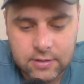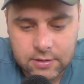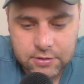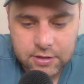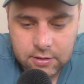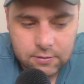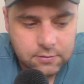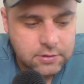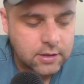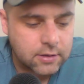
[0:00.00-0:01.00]
There she
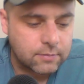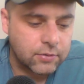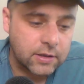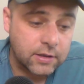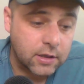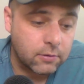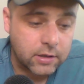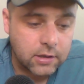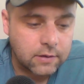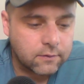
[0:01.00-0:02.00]
goes, uh, completely going
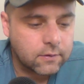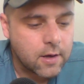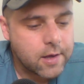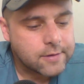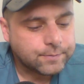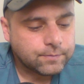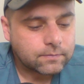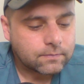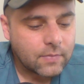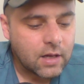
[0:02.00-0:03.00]
nuts.
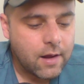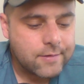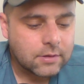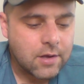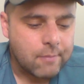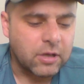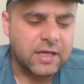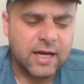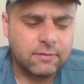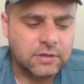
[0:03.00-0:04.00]
But,
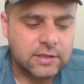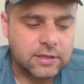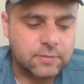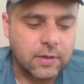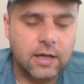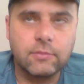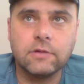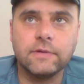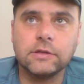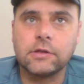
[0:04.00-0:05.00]
yeah, I would say spy
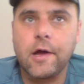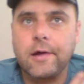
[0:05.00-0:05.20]
movies.